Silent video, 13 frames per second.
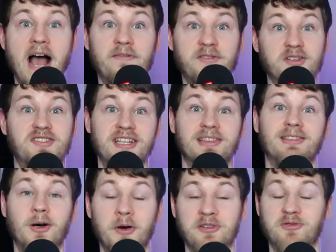after
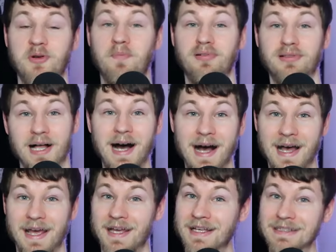seeing Logan's
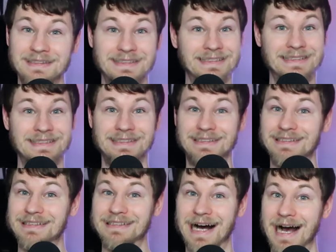reply,
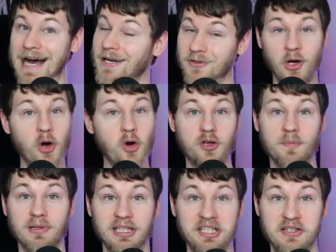I don't know who to
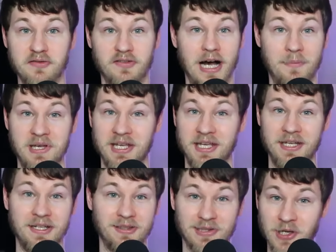believe. I
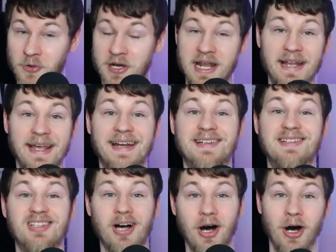mean, Logan had a
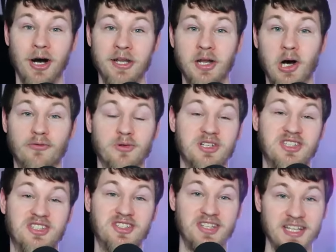ton of
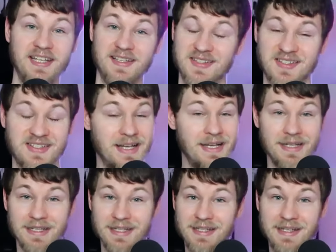receipts.
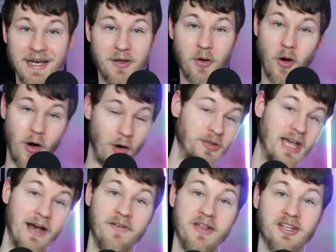He had all
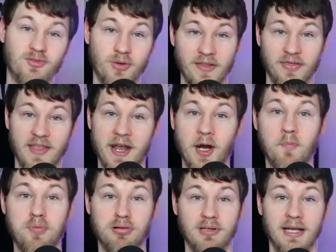the evidence right there,
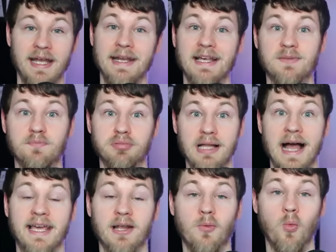plain as
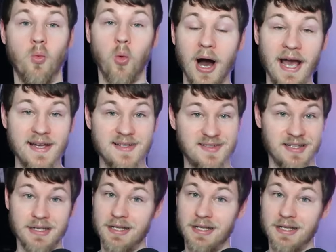black and white,